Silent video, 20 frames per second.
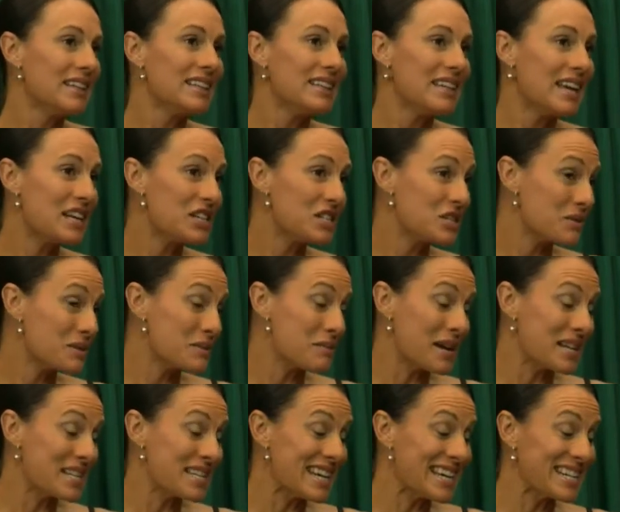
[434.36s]
Yeah, she was
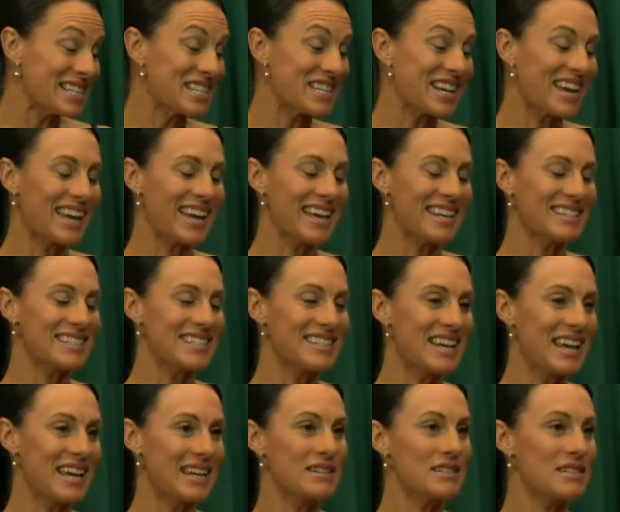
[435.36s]
my teacher,
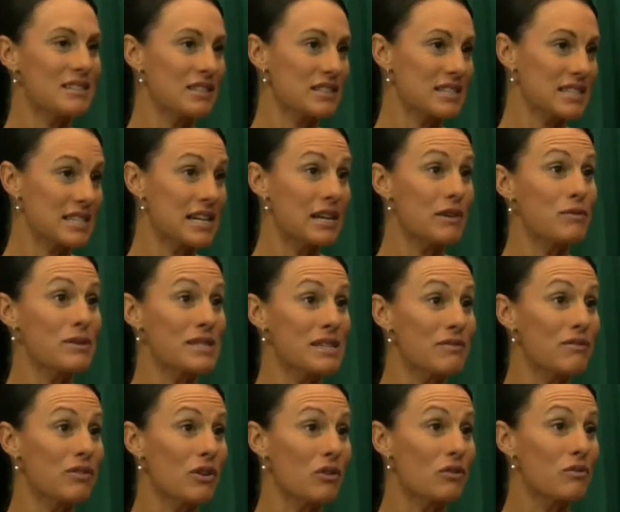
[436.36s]
and Steve was
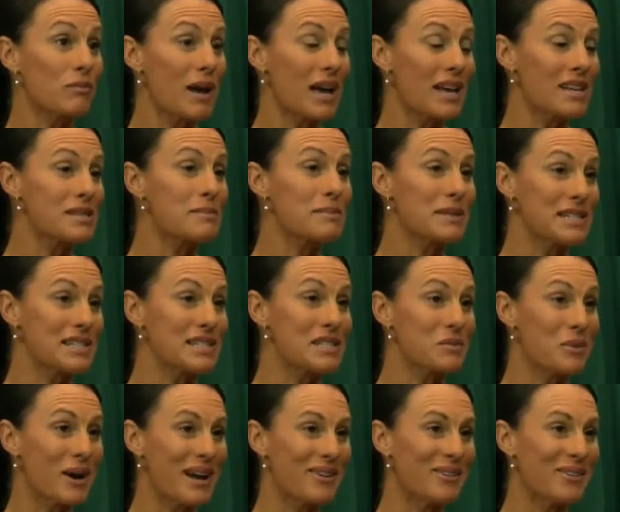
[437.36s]
involved, my husband, as well.